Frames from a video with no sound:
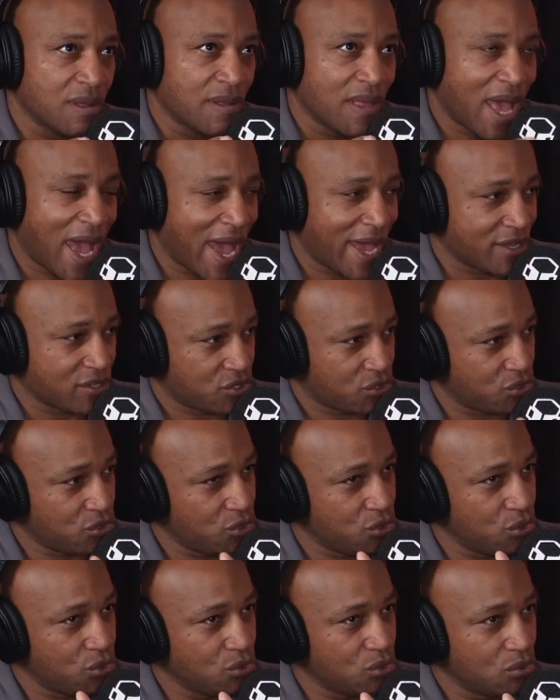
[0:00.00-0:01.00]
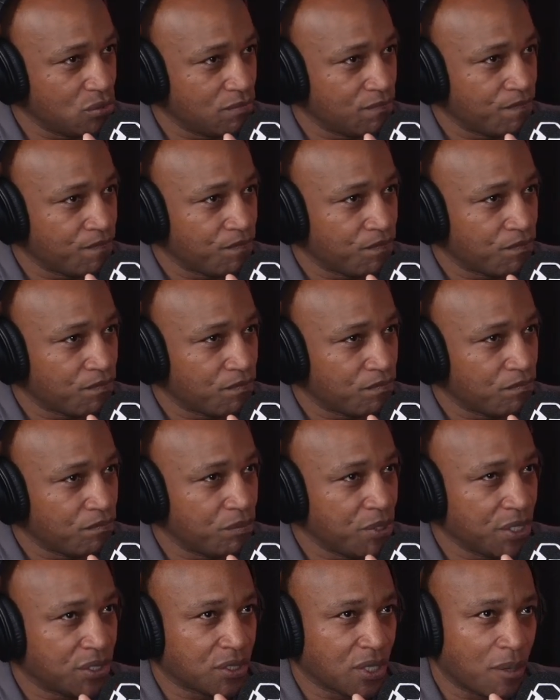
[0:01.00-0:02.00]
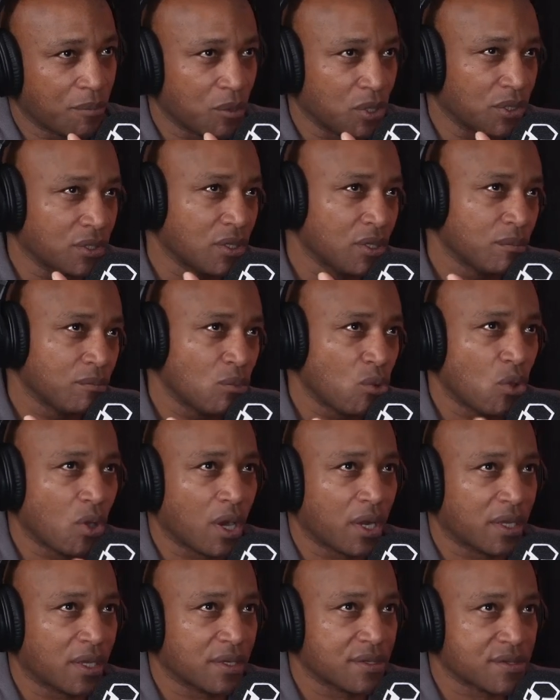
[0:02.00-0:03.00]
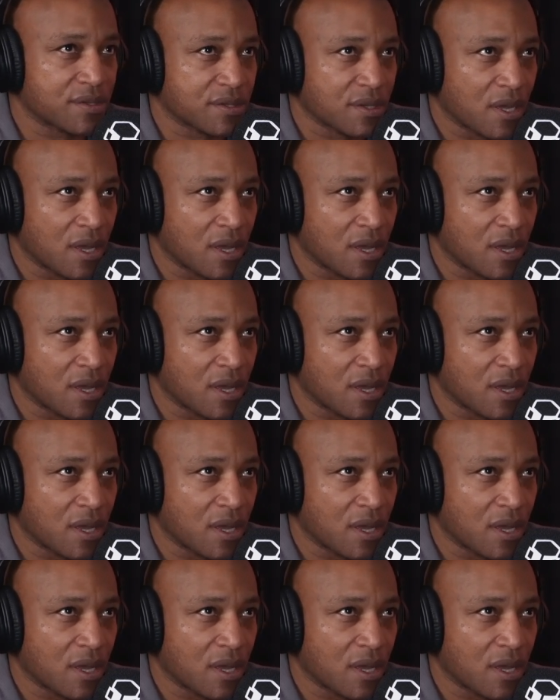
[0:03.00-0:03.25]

as you become a little more, I guess,